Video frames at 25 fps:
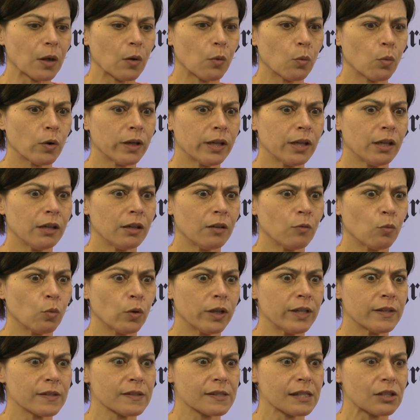we
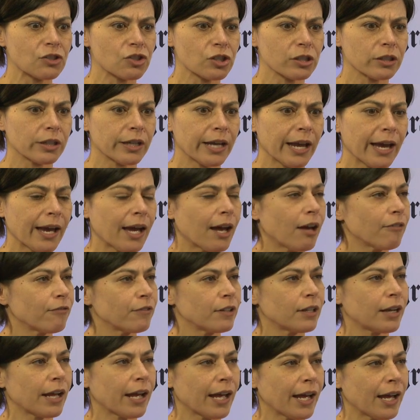essentially
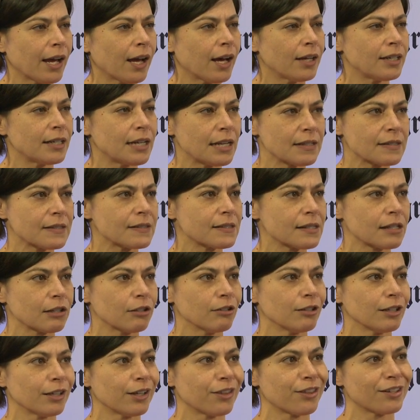haven't had
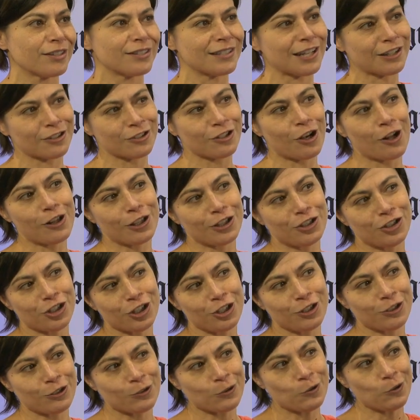necessarily the
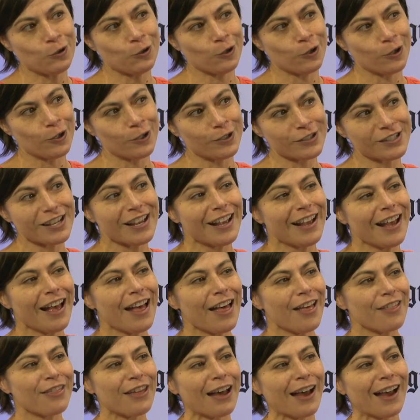technology tools
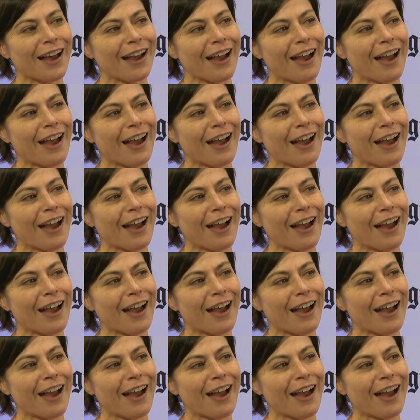that